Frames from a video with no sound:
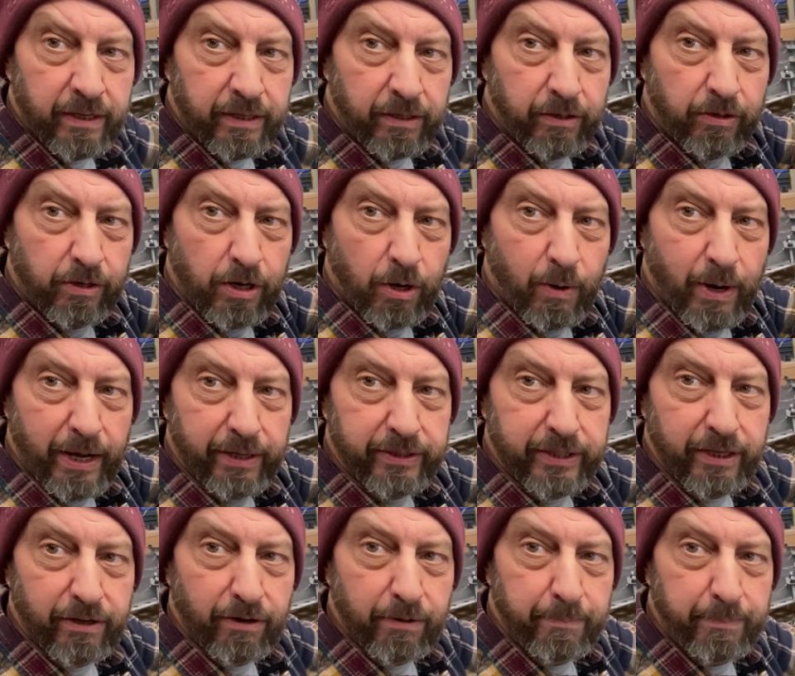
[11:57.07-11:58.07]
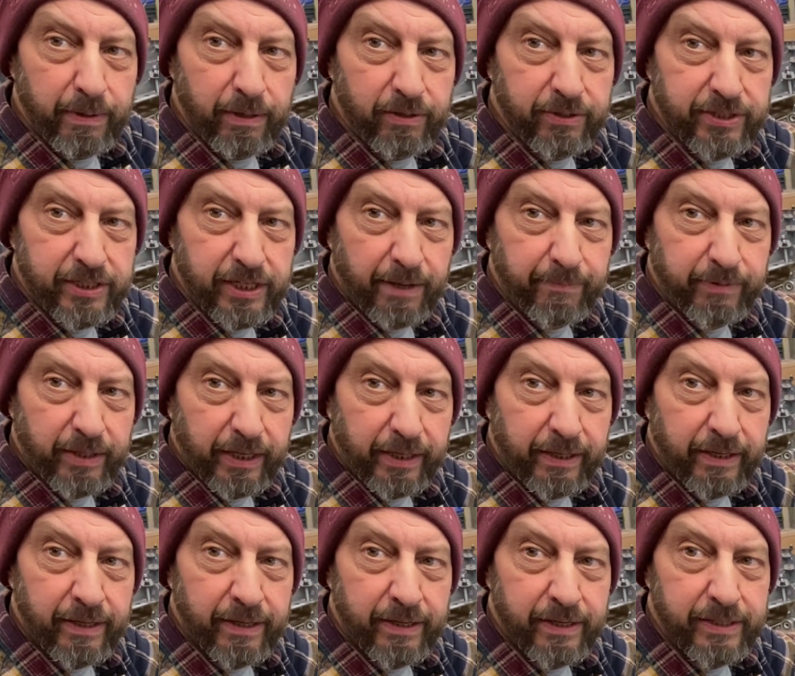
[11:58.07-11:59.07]
You go out there and build something.
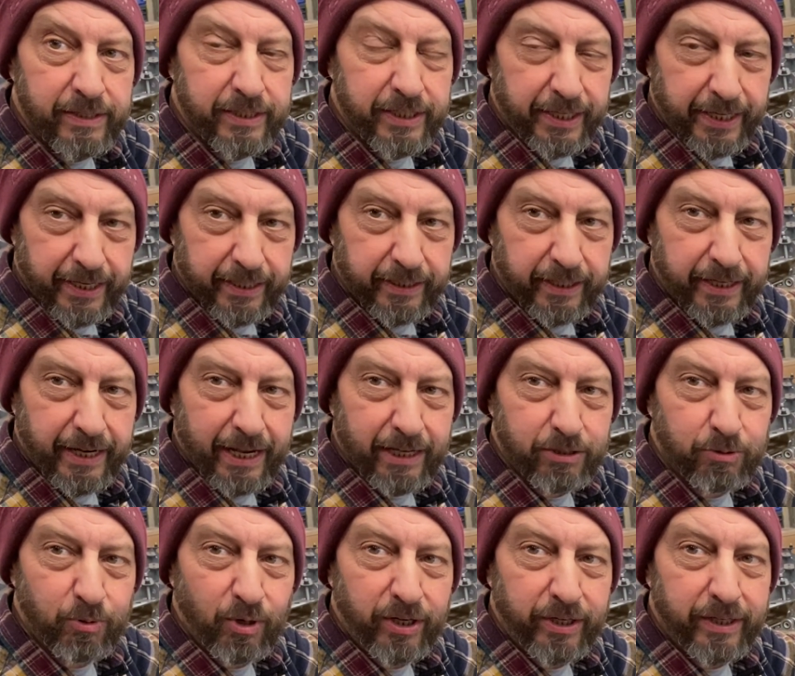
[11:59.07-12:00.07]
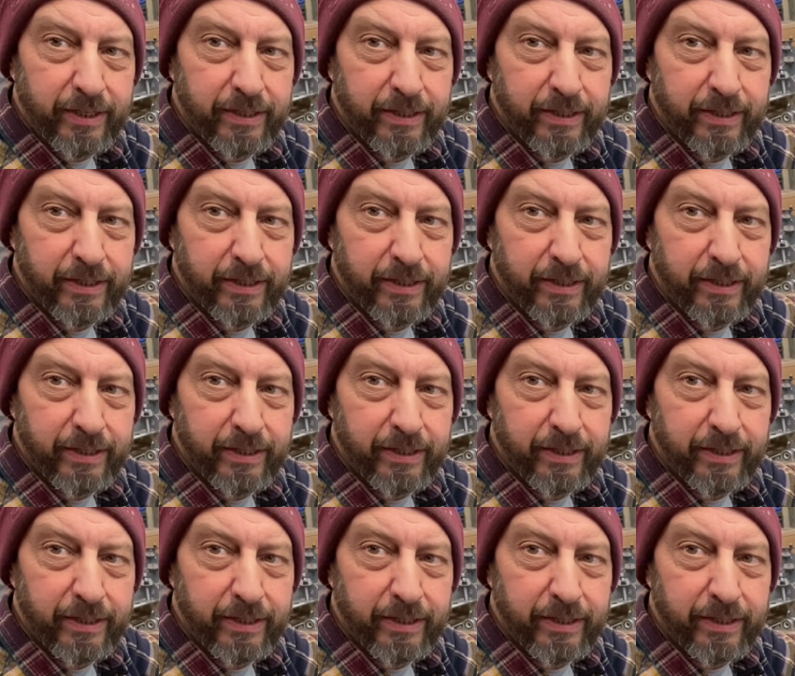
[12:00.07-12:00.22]
See you in the next one.